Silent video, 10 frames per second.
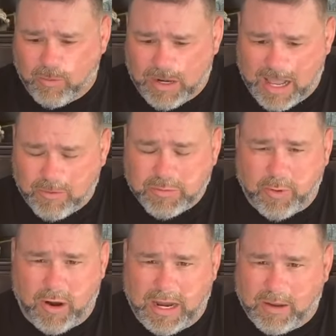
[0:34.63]
when I was
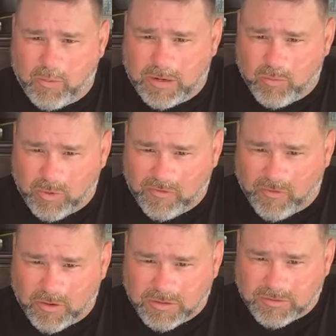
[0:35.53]
praying when we
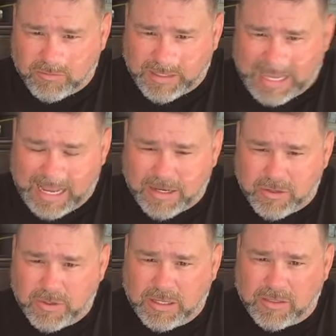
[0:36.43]
first began
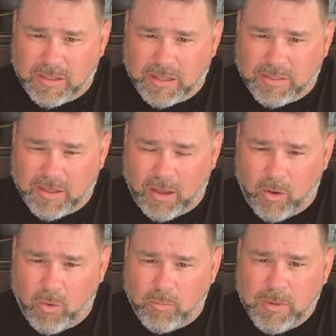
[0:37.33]
doing the the
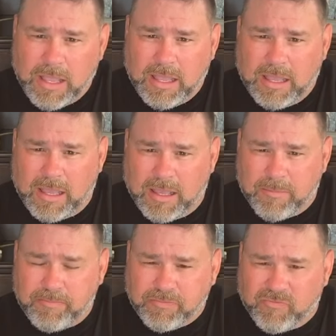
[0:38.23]
home um,